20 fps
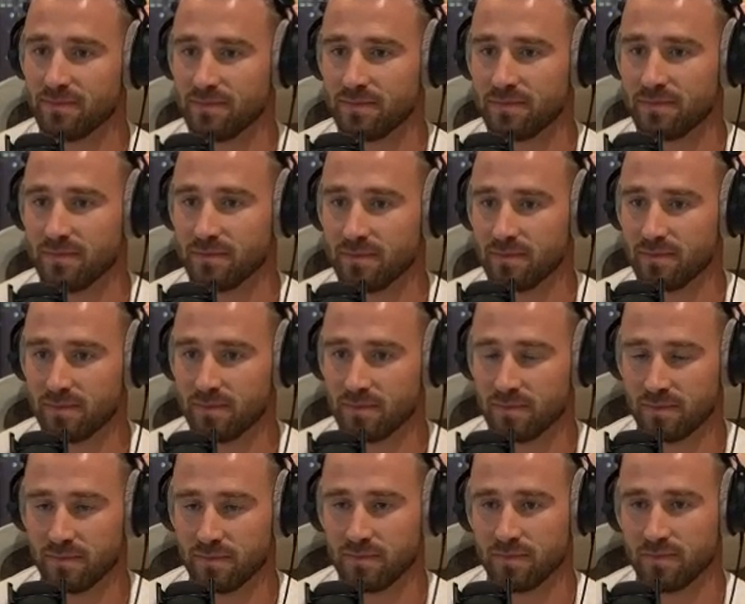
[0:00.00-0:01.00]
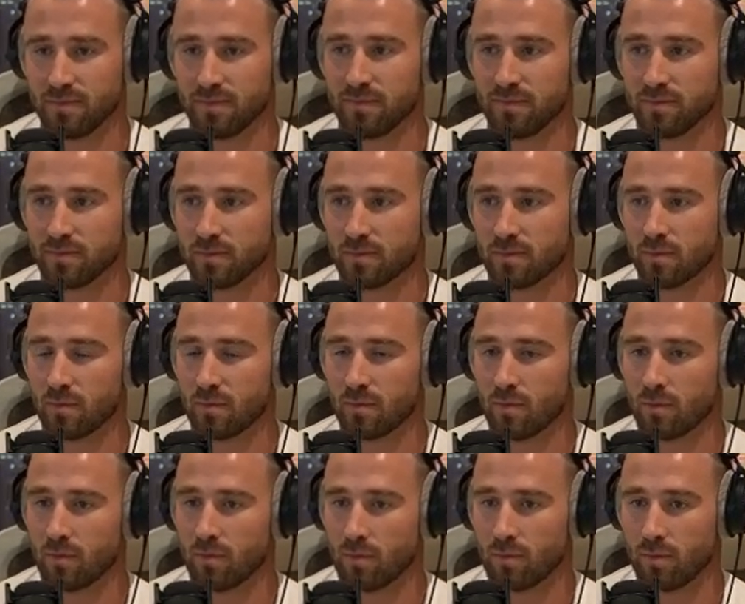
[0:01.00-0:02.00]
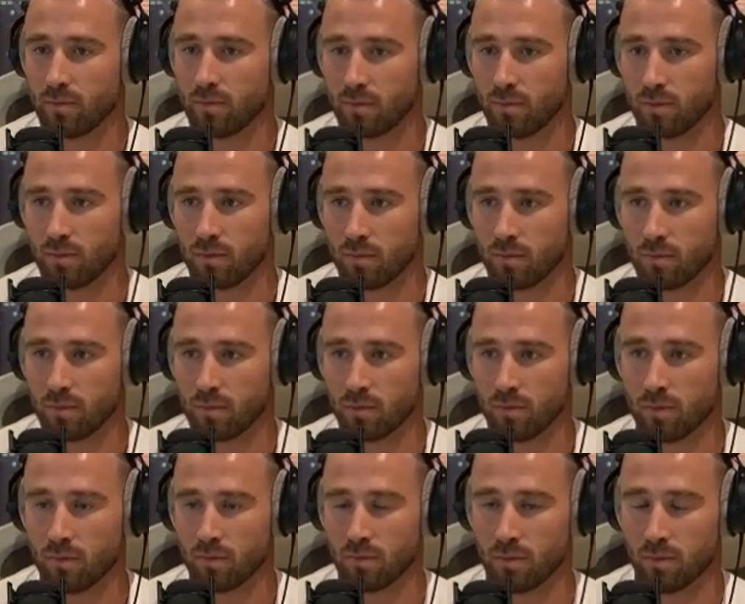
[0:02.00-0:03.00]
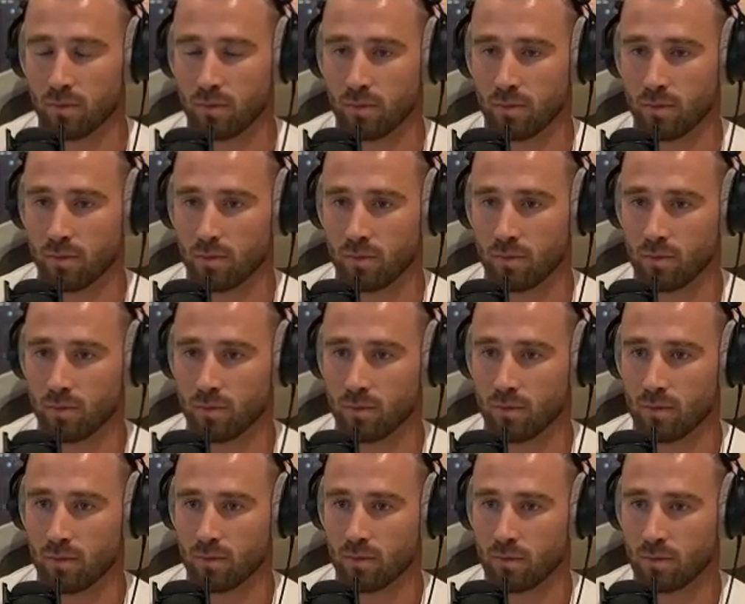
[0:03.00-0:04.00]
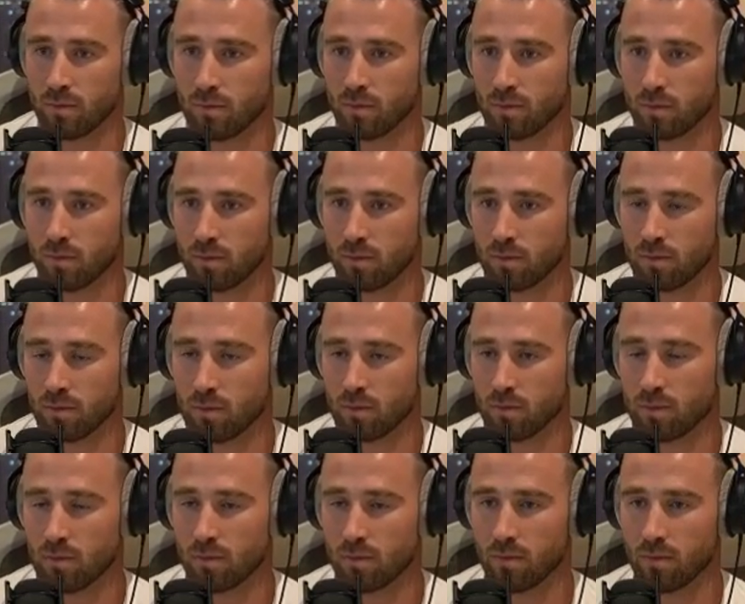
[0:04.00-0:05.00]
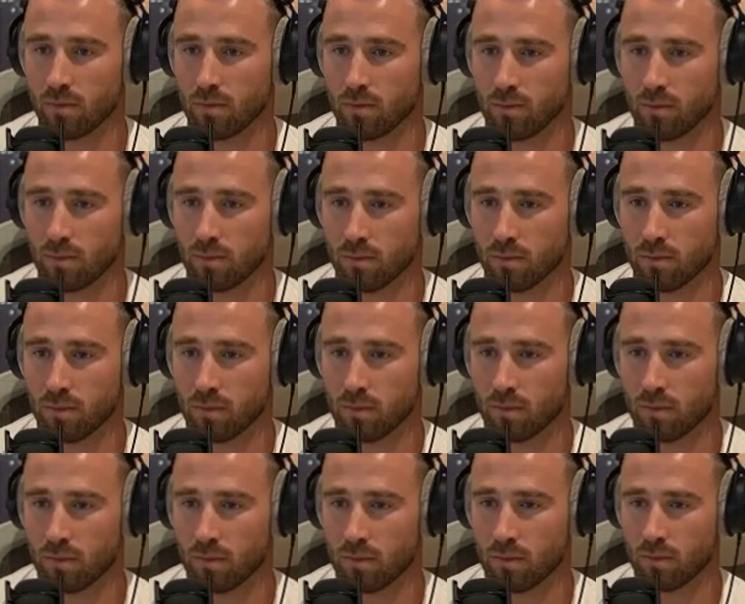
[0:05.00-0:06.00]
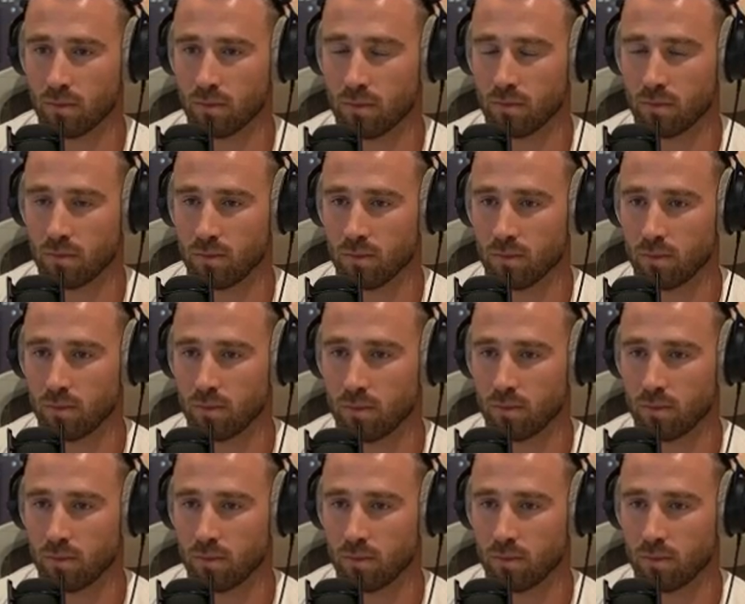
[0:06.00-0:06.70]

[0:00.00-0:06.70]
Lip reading: This person isn't speaking.